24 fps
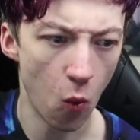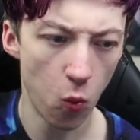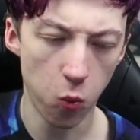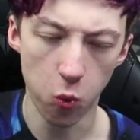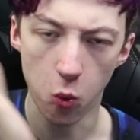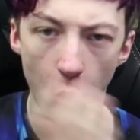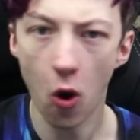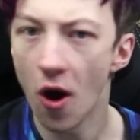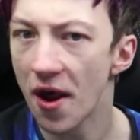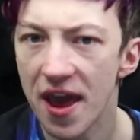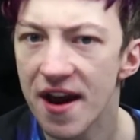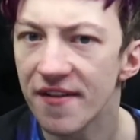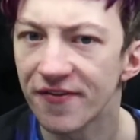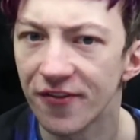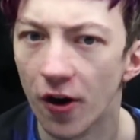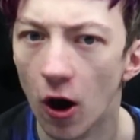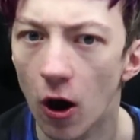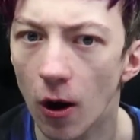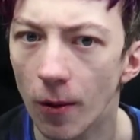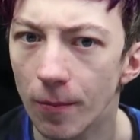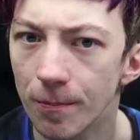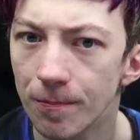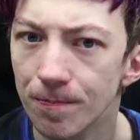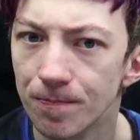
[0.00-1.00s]

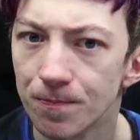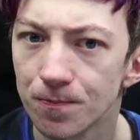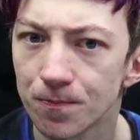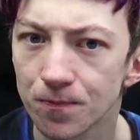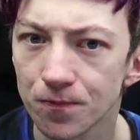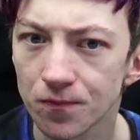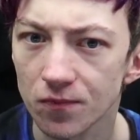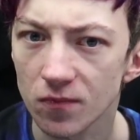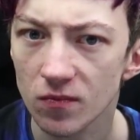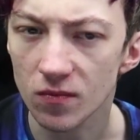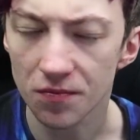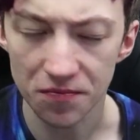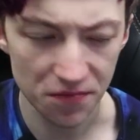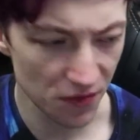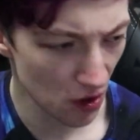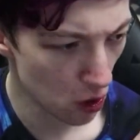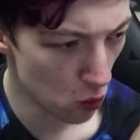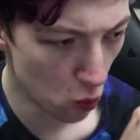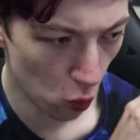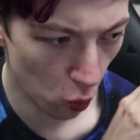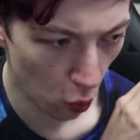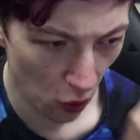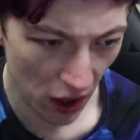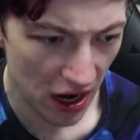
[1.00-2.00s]
whatever.
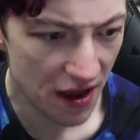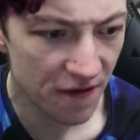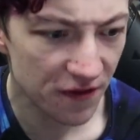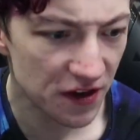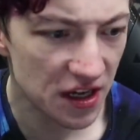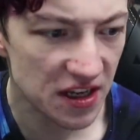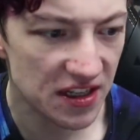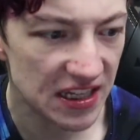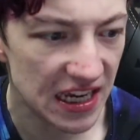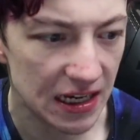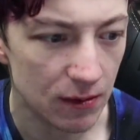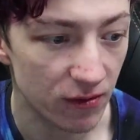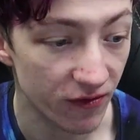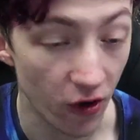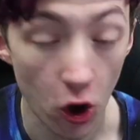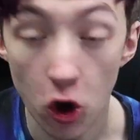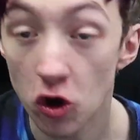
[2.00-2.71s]
Whatever you're dealing with,